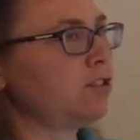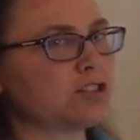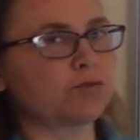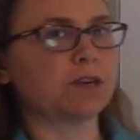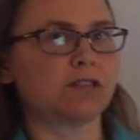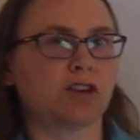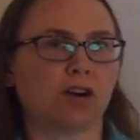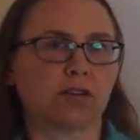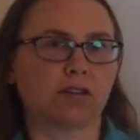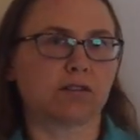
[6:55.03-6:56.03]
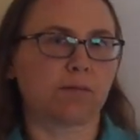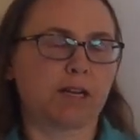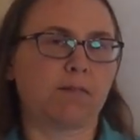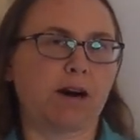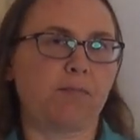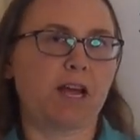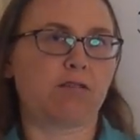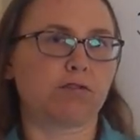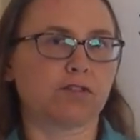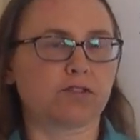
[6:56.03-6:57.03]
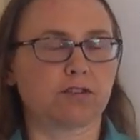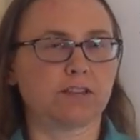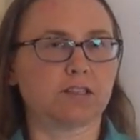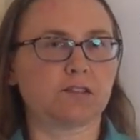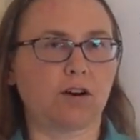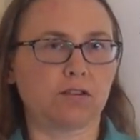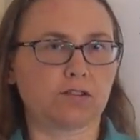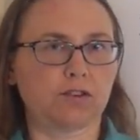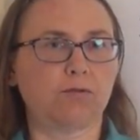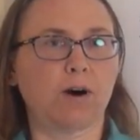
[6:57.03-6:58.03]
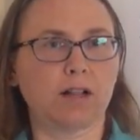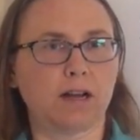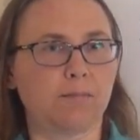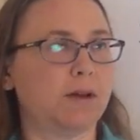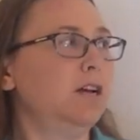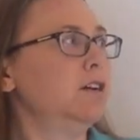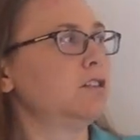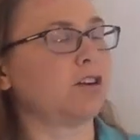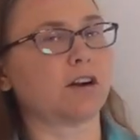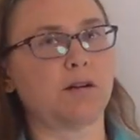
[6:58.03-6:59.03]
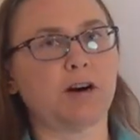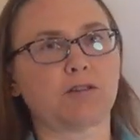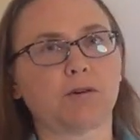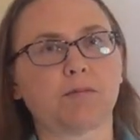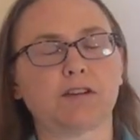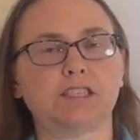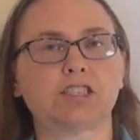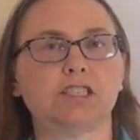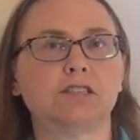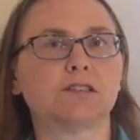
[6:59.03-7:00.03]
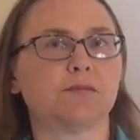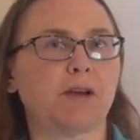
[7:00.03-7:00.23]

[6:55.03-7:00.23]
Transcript: I just want to talk a little bit about payroll service also while I'm talking about corporations and